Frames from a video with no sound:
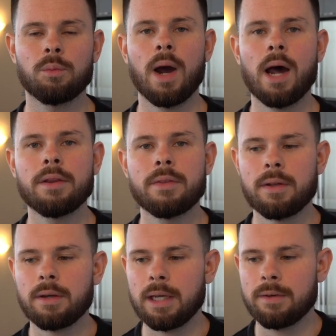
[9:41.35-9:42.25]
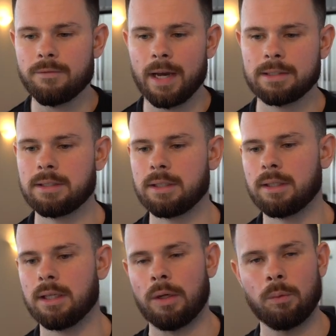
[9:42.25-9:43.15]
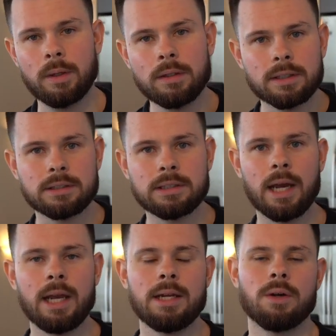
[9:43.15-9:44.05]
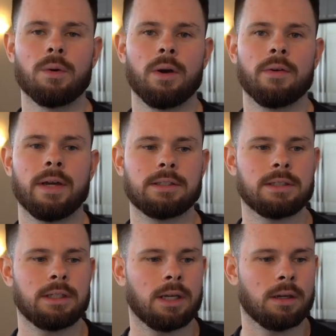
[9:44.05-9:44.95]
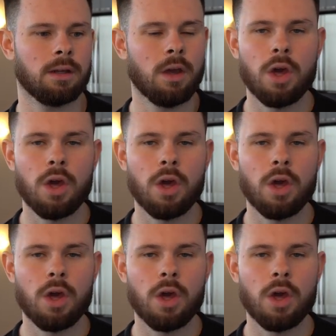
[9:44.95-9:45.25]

Rather than investing in real estate or investing in